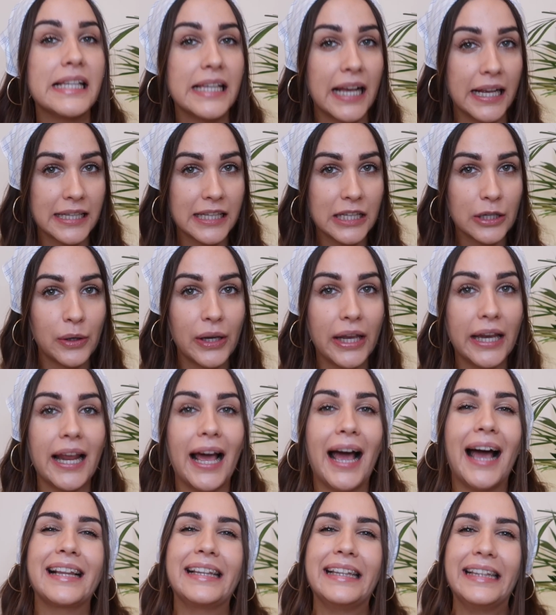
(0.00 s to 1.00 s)
sunscreen
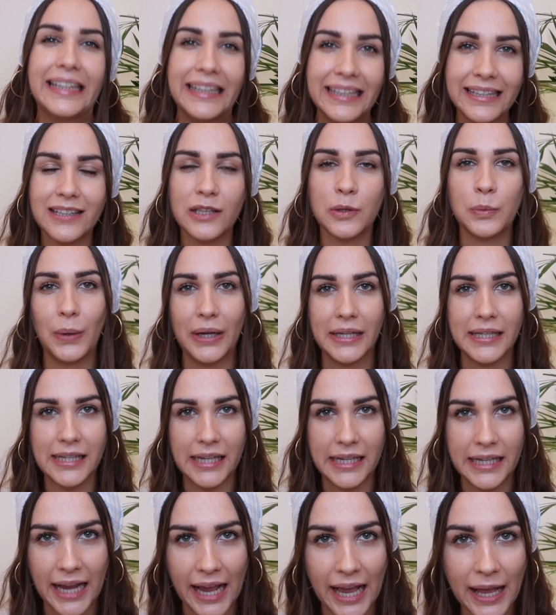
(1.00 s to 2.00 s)
at least
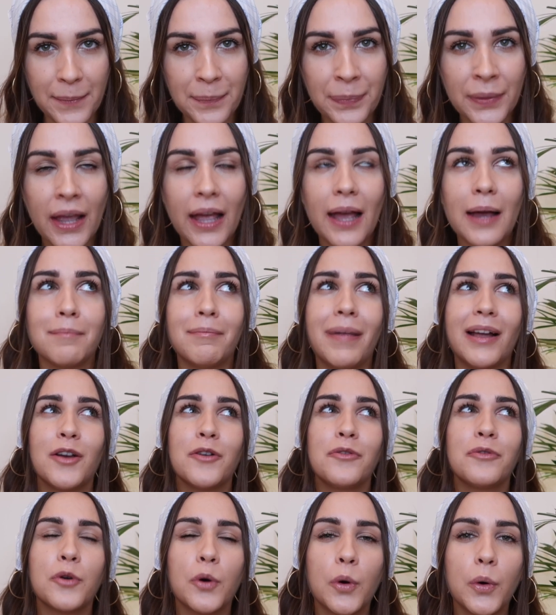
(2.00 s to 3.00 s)
once a day, but
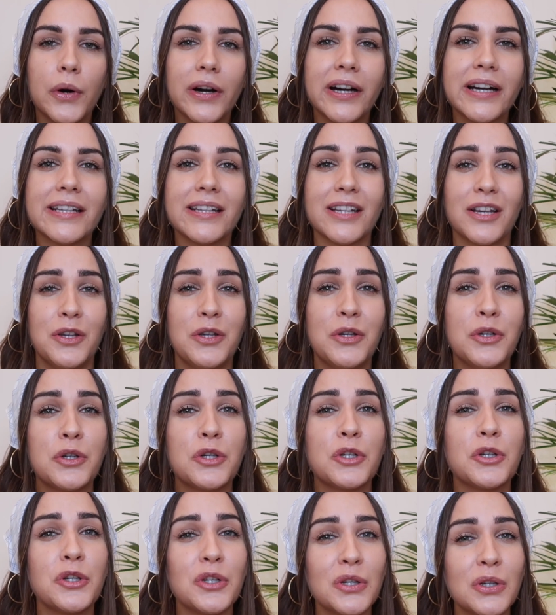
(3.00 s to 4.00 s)
of course you
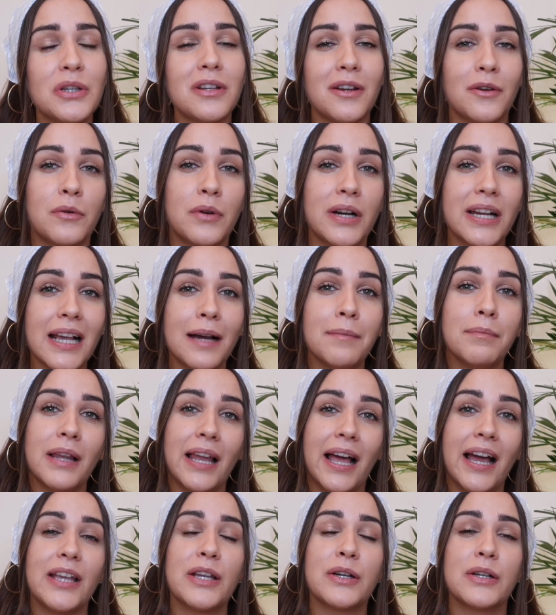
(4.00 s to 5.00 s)
should
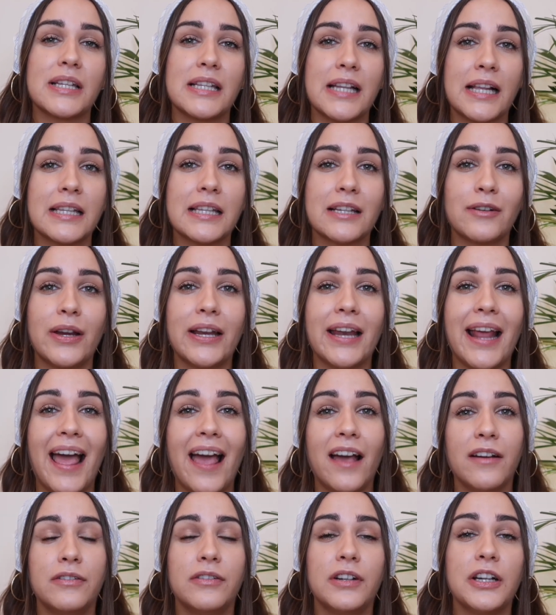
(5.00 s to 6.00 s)
reapply your sunscreen
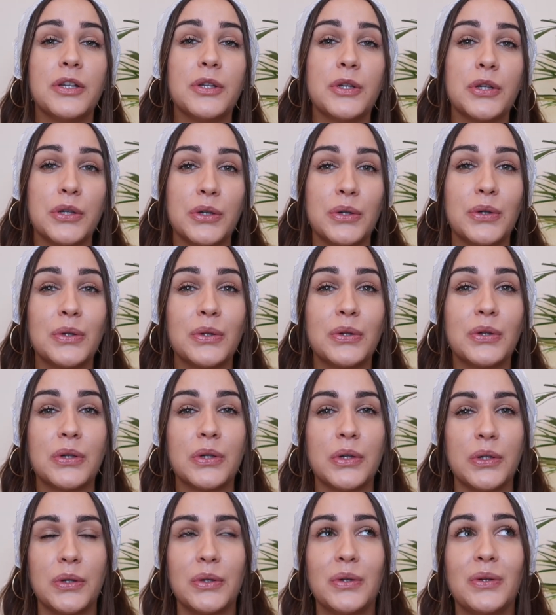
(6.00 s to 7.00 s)
every 2
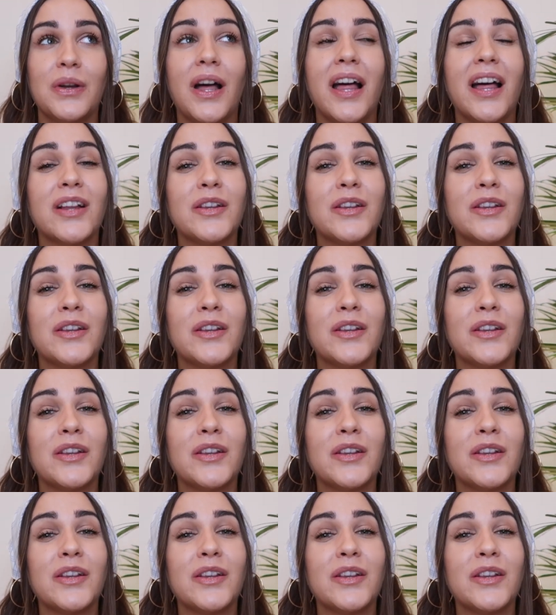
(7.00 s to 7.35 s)
to